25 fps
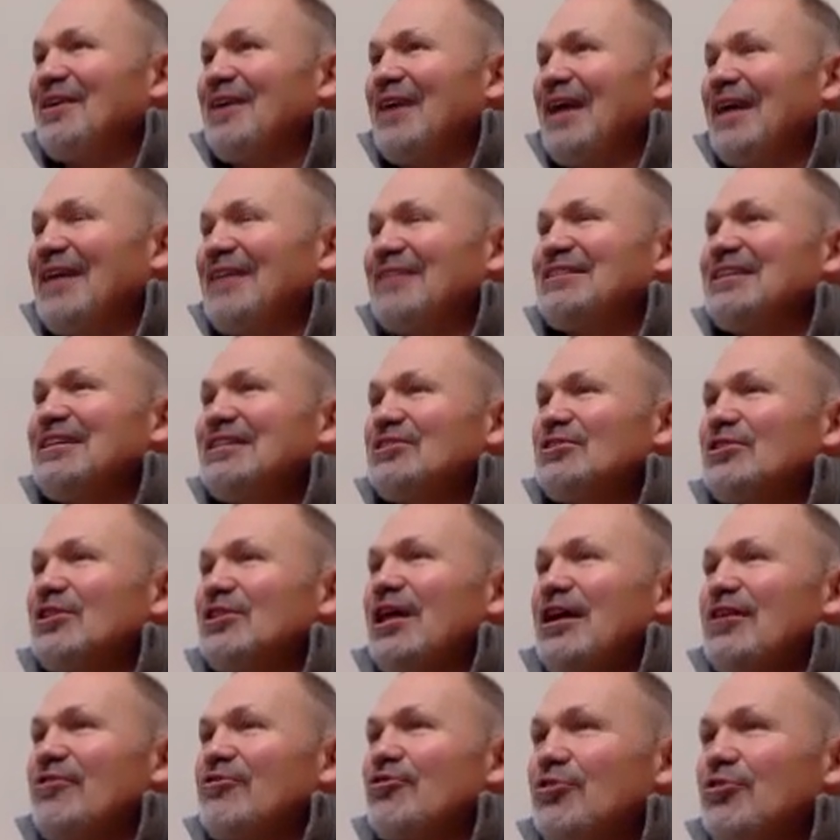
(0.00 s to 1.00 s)
and it's his
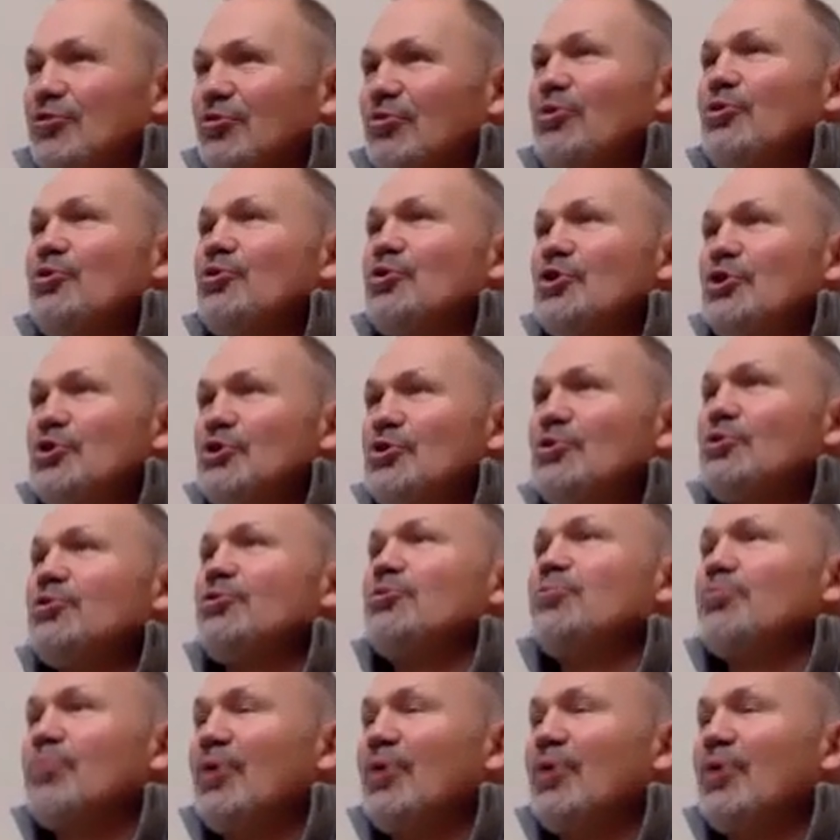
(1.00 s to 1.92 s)
life through you,